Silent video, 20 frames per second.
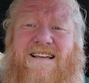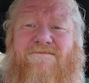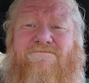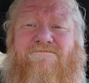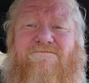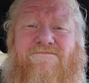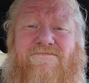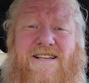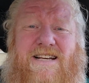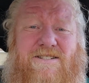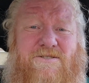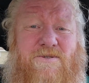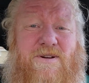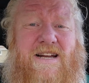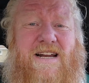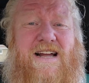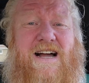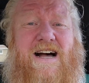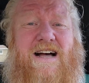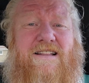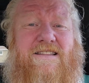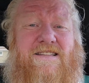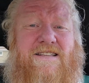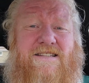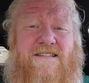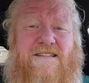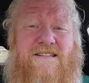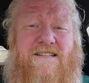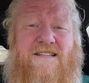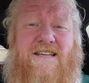it. That's what I got.
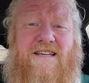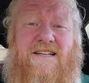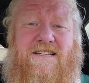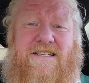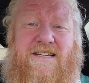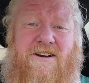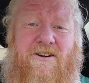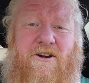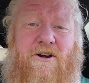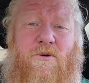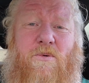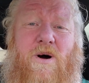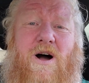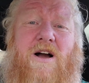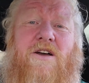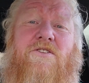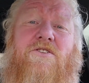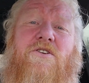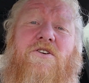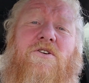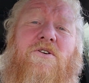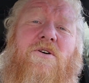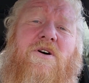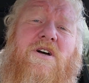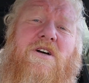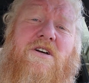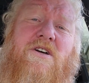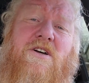This is the interior walkthrough